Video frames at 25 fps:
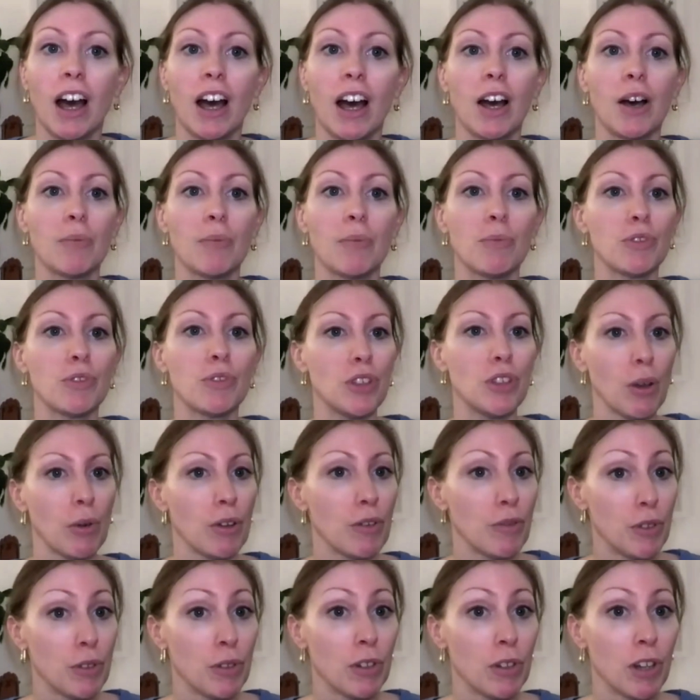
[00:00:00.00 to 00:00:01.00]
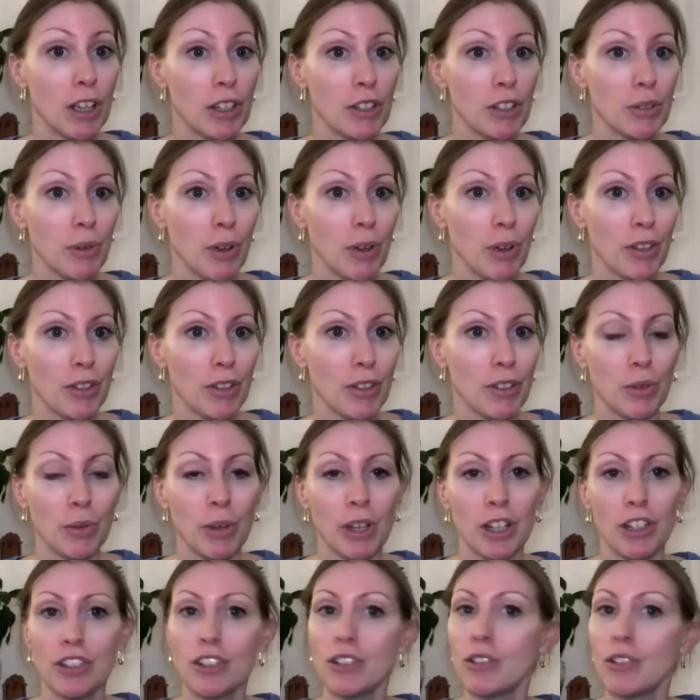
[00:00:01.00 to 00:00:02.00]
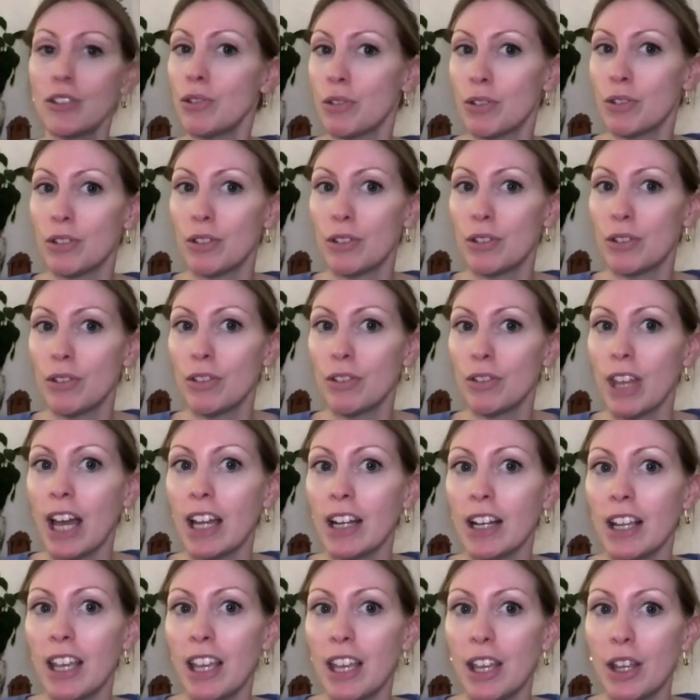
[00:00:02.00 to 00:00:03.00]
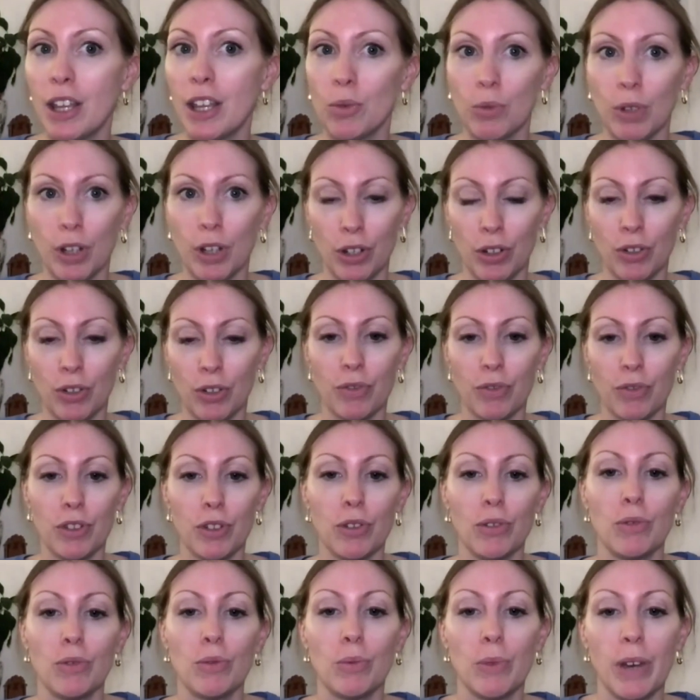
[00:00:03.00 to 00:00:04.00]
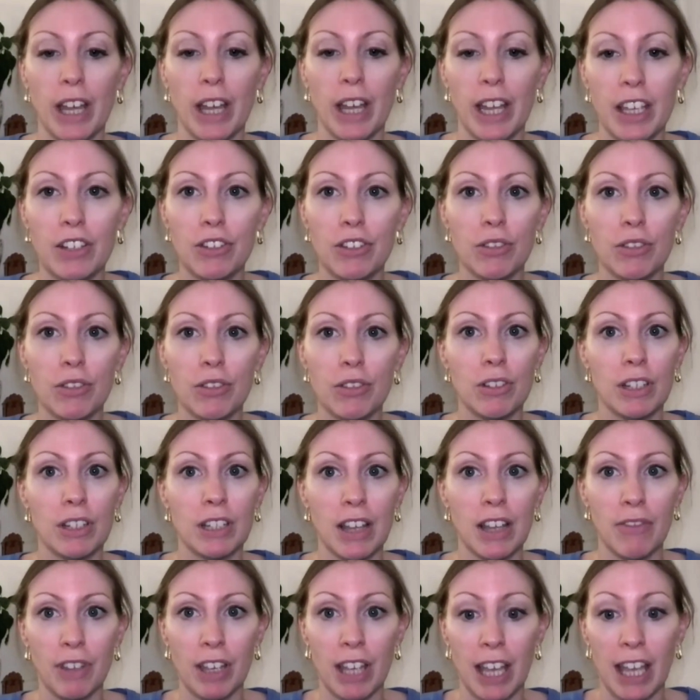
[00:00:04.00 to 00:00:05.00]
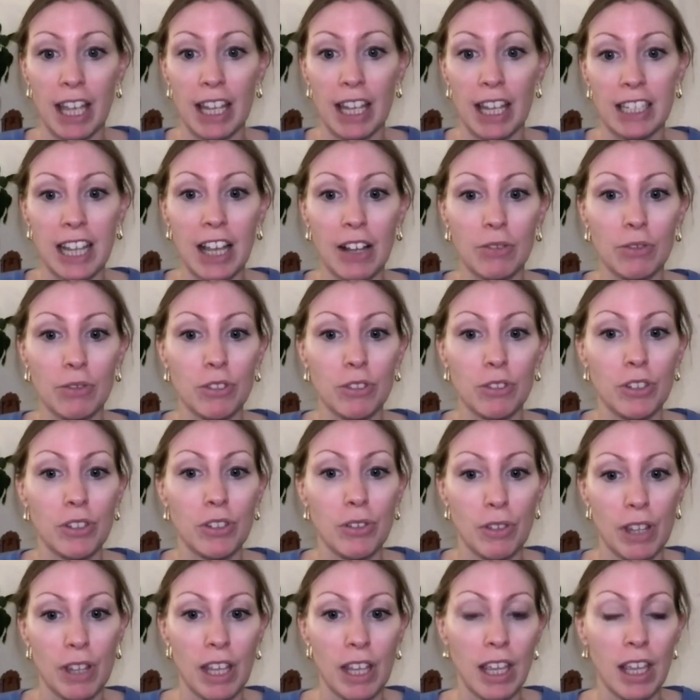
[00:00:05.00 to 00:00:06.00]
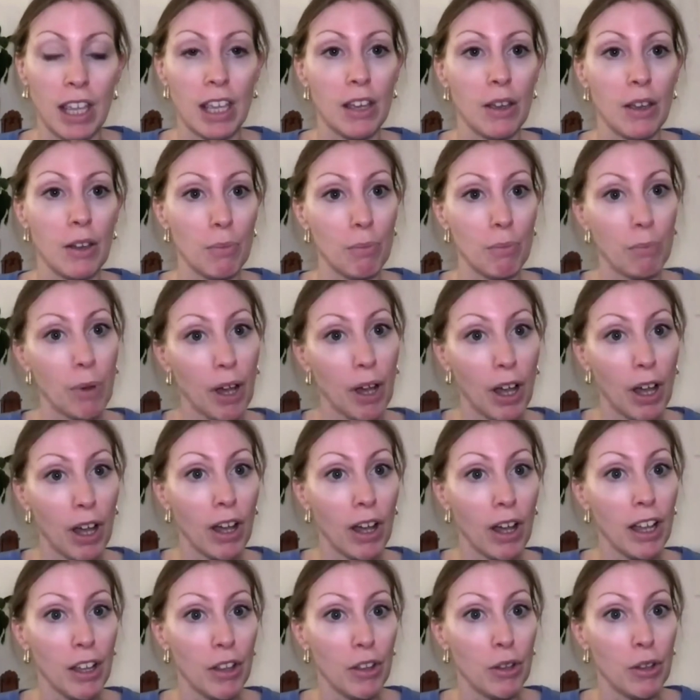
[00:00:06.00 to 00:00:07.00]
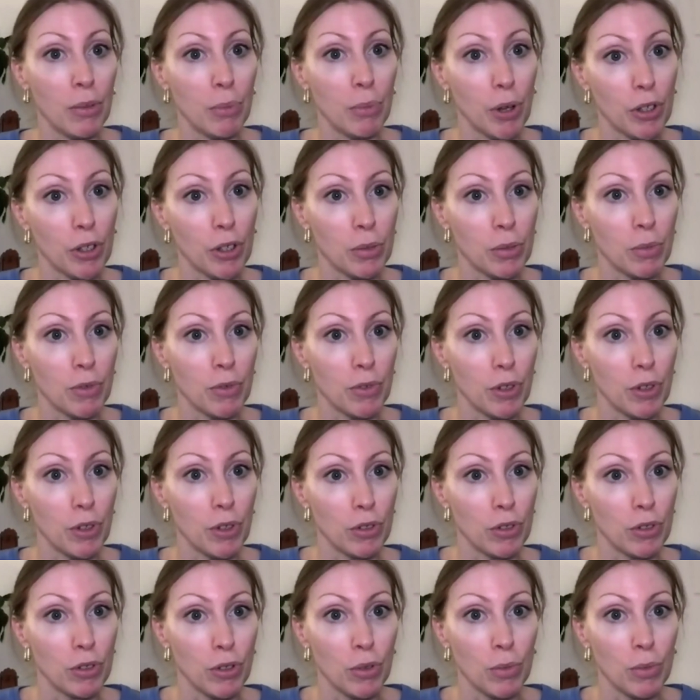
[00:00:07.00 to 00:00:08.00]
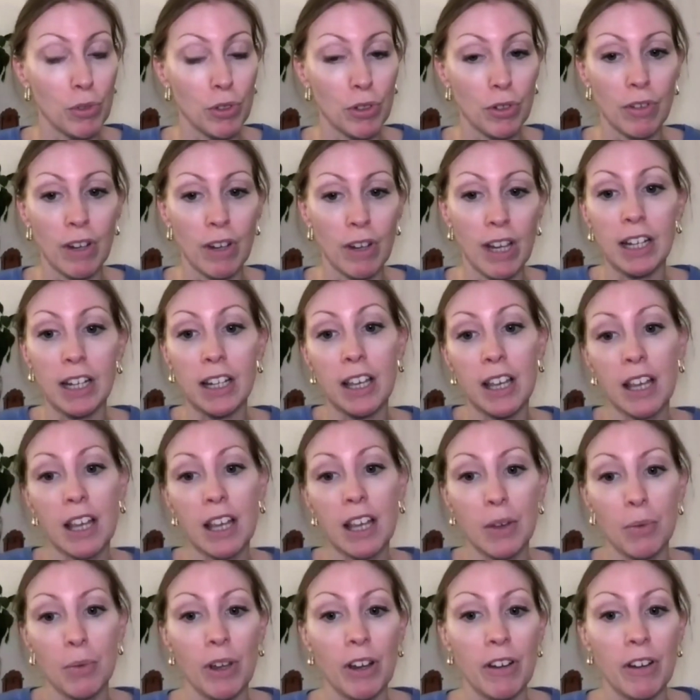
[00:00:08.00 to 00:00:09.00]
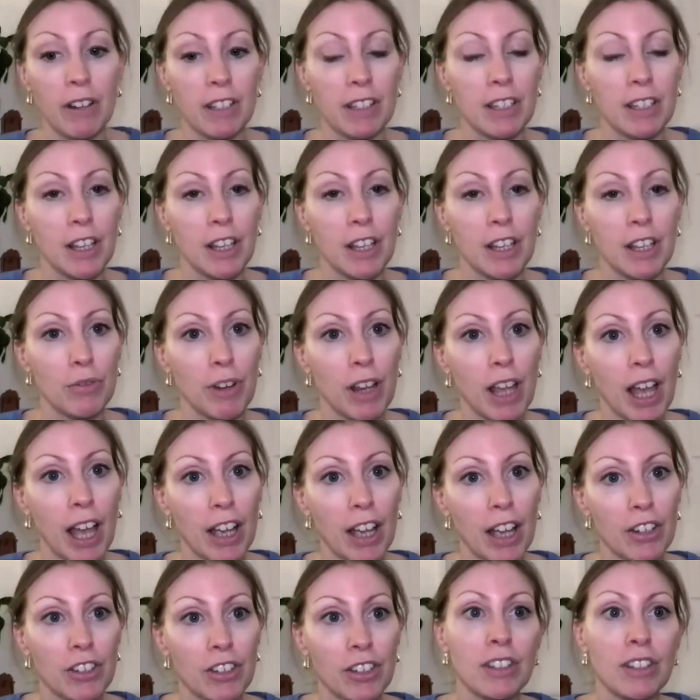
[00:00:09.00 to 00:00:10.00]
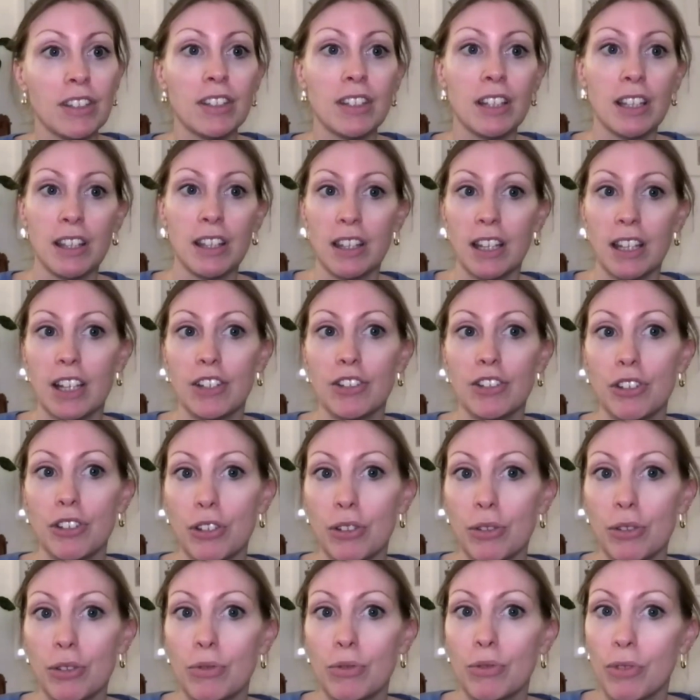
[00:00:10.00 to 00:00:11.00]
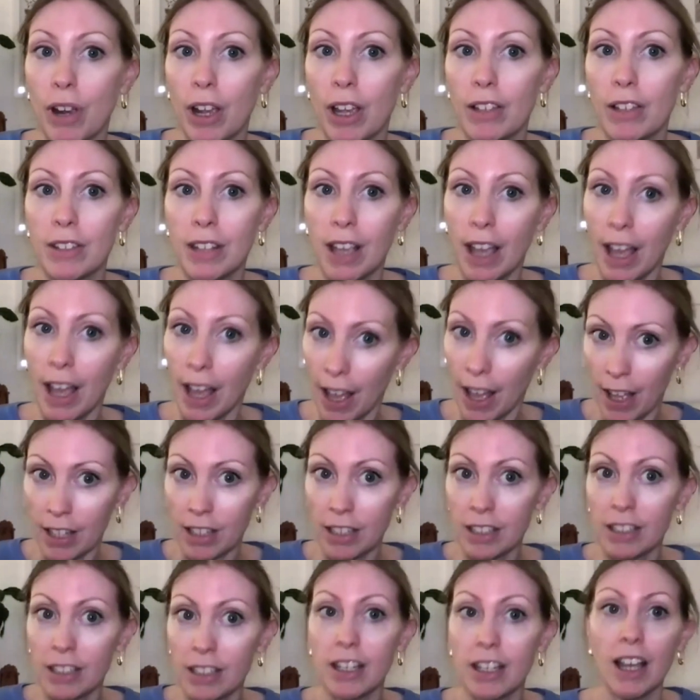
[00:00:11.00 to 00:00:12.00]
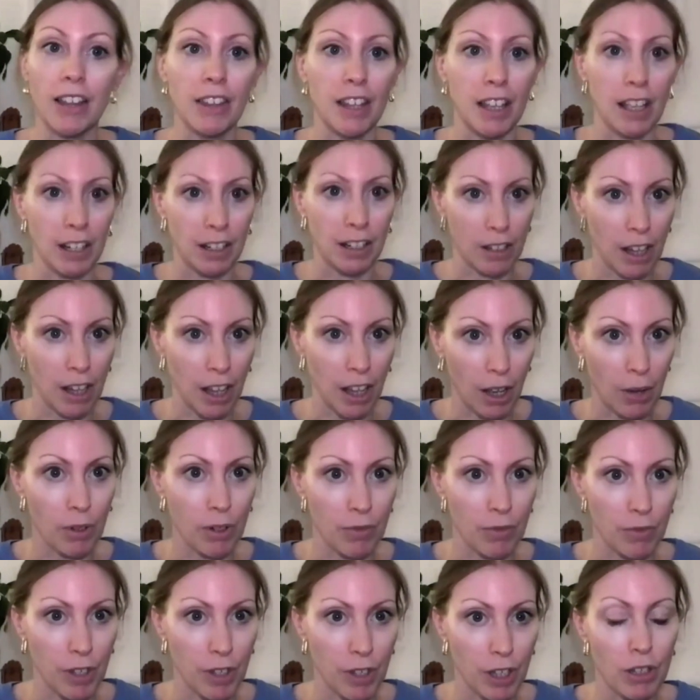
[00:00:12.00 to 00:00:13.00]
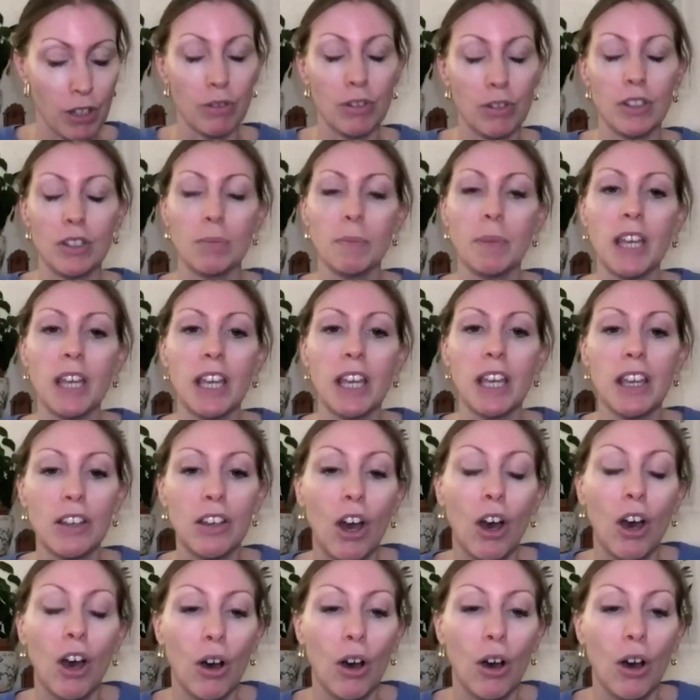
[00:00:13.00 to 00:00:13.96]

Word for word: Um, so if you'd like to ask a question, you can do that in one of two ways. You can navigate down to the bar at the bottom of your Zoom screen where it says reactions and then choose raise hand and then I will invite you to speak.